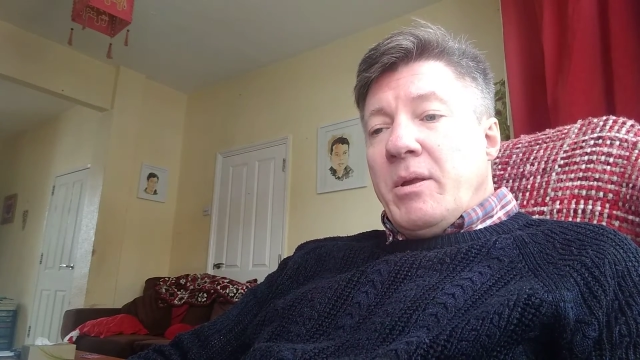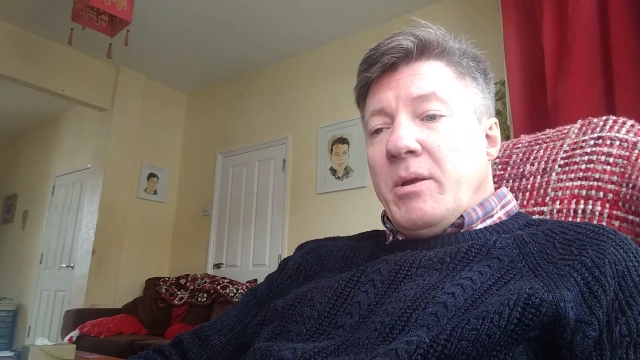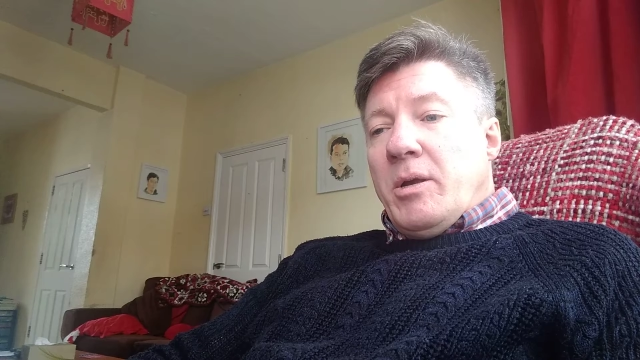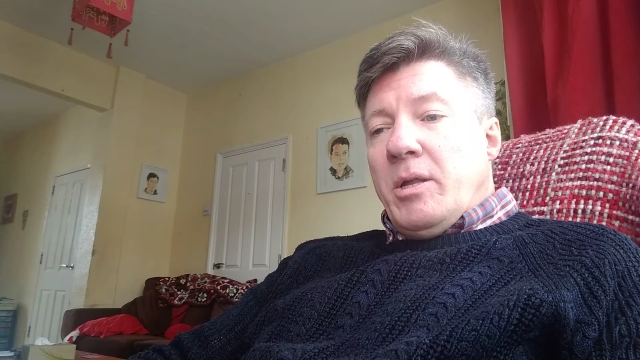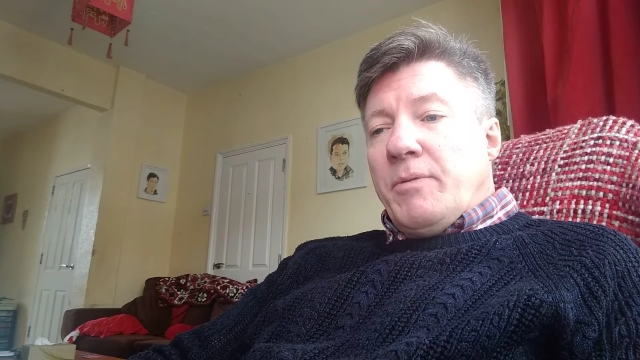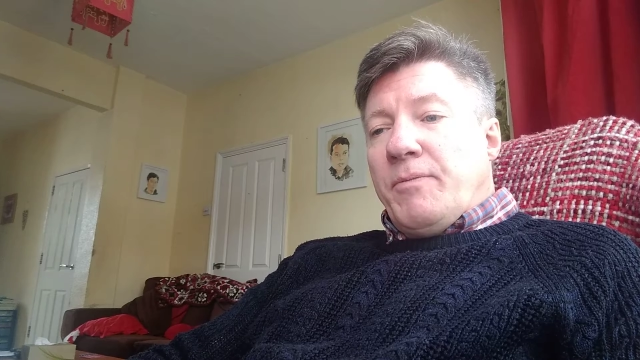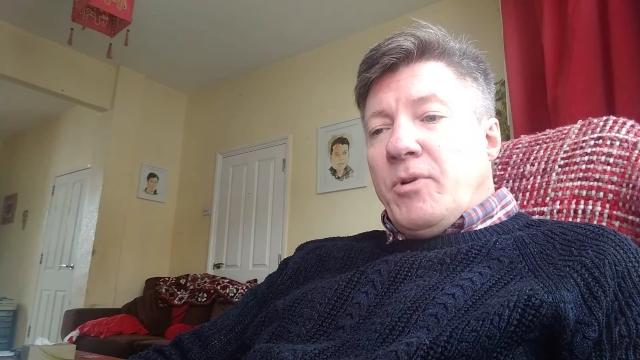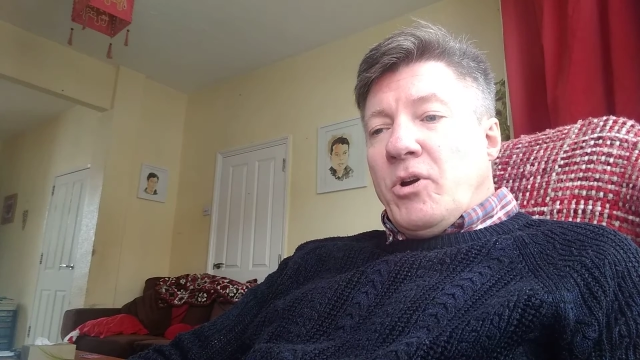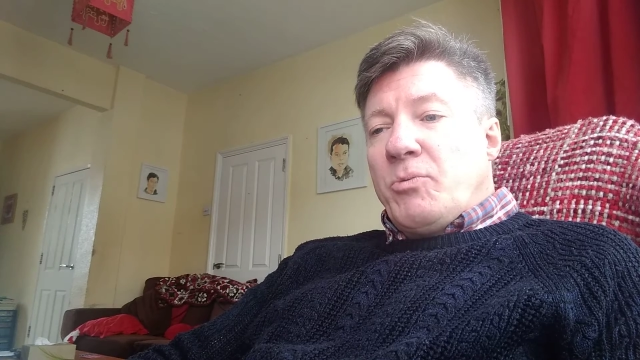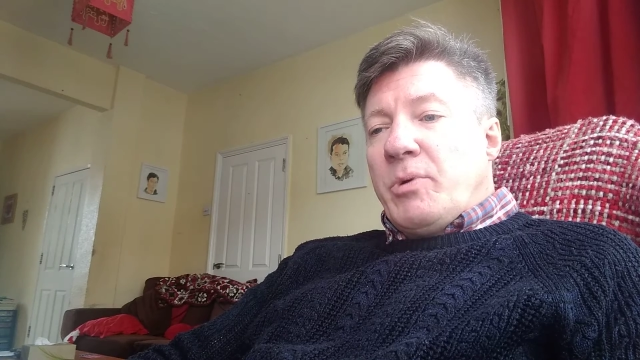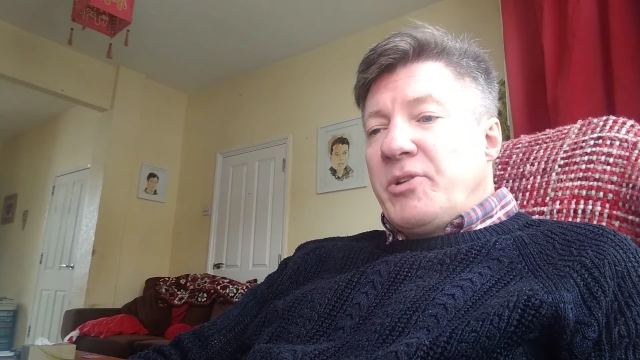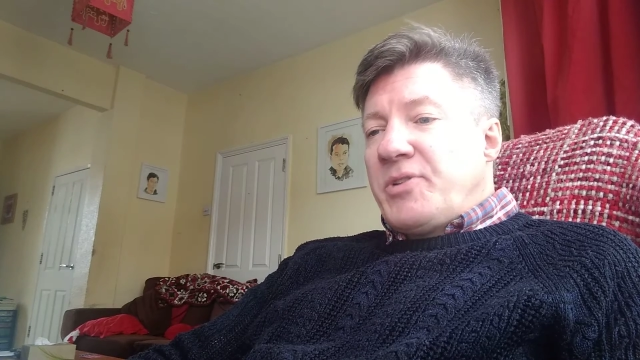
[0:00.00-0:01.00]
His
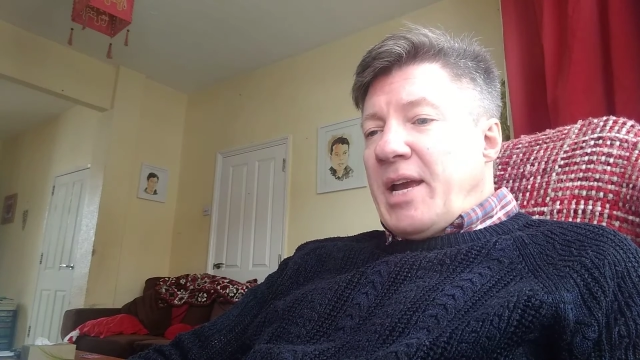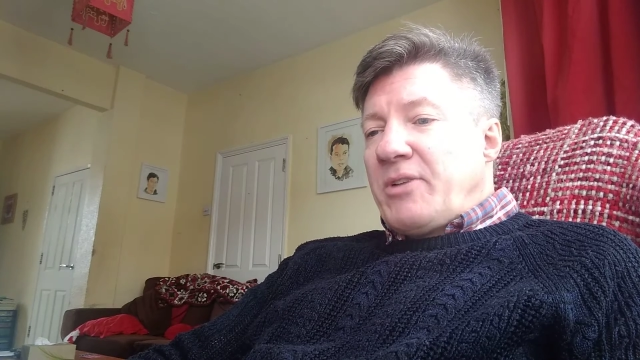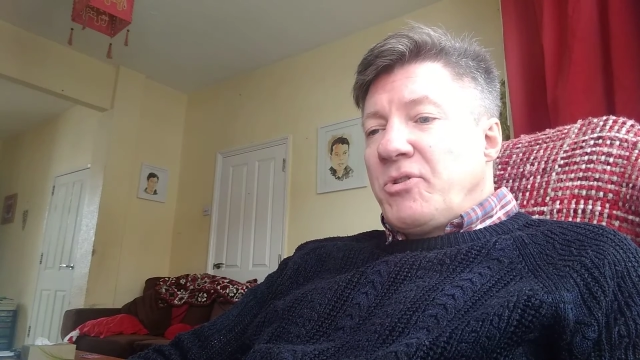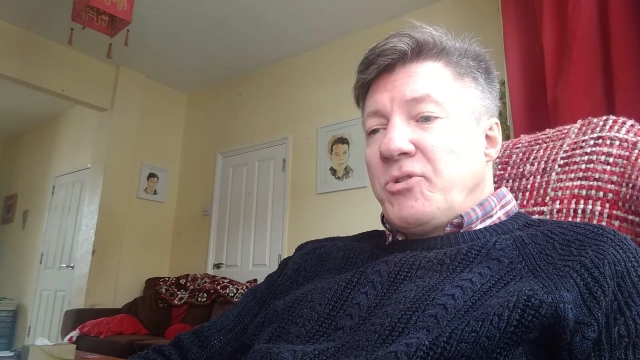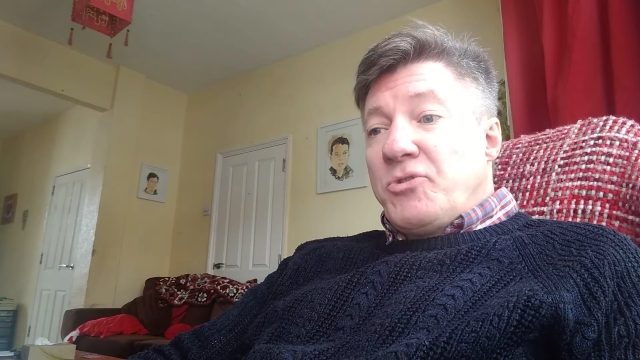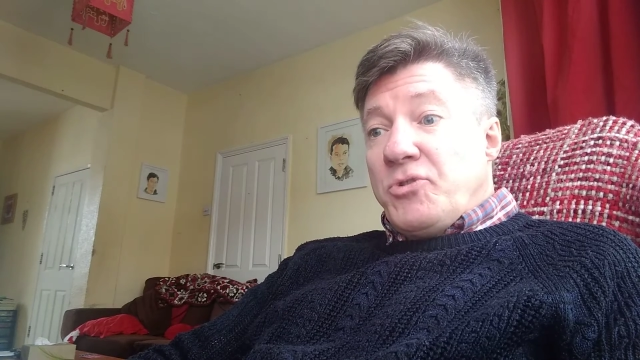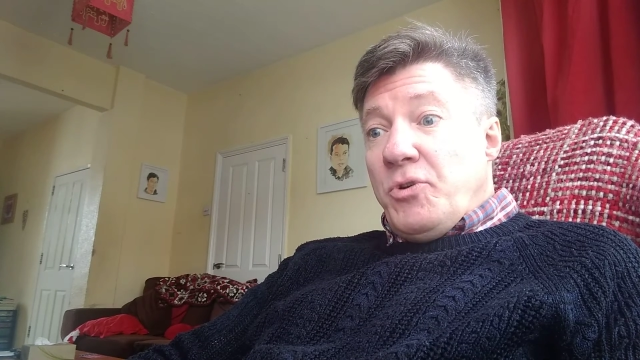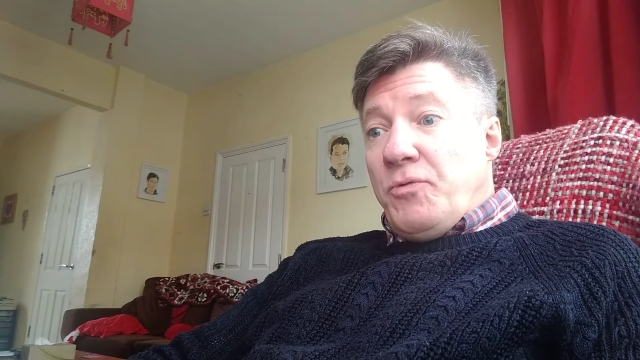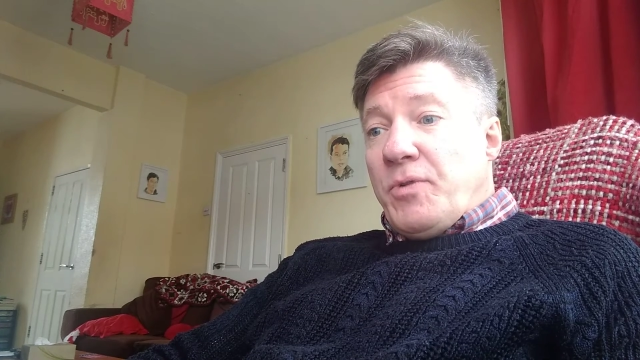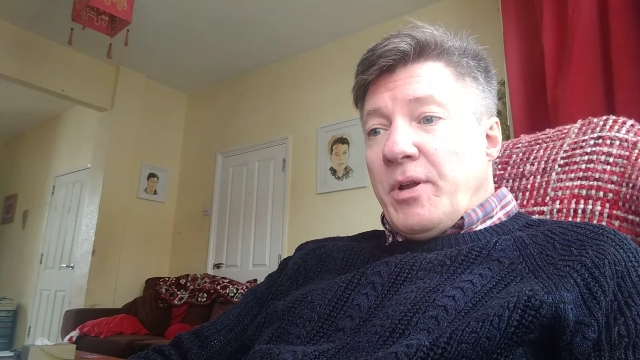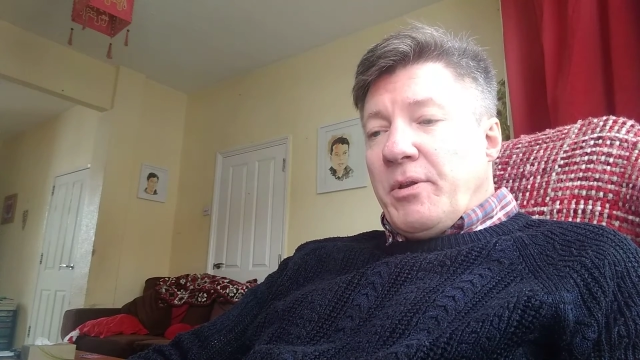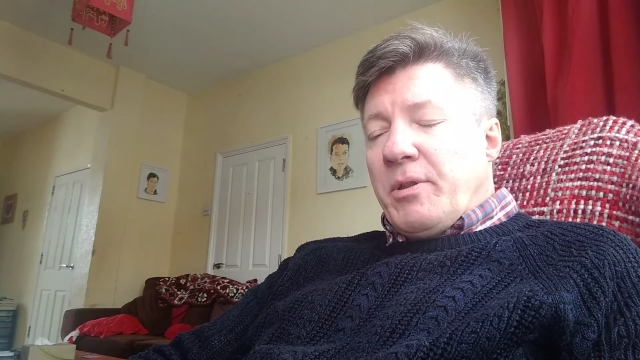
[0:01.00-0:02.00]
flock were attacked on 2
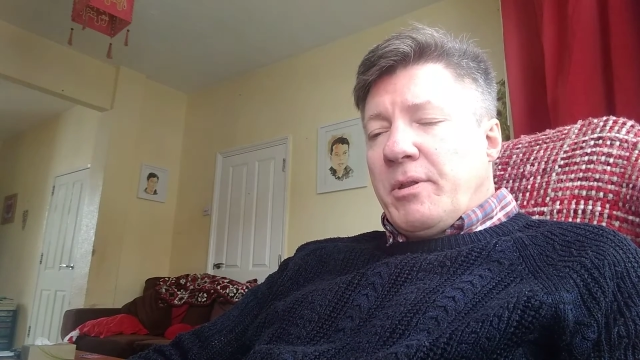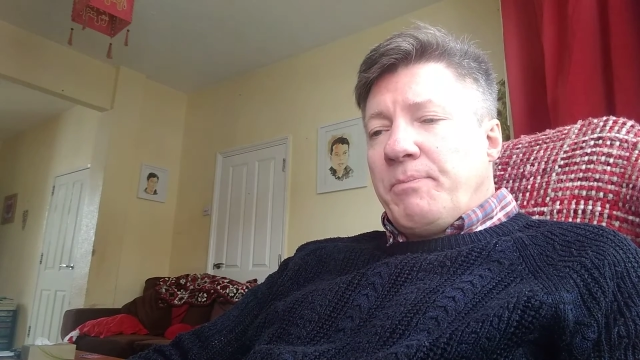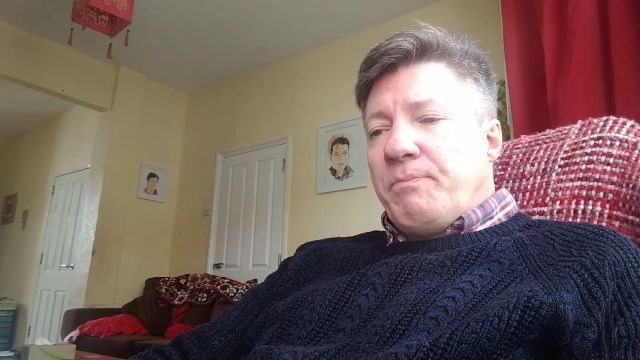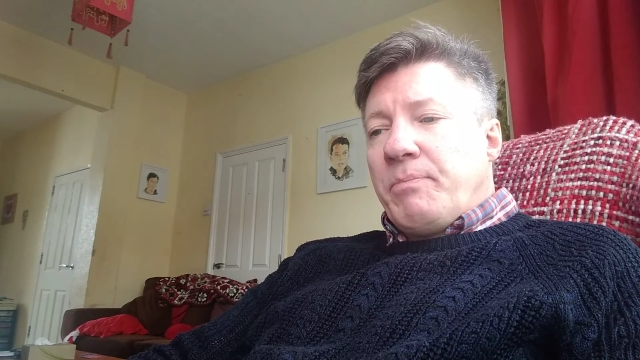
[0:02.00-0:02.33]
fronts,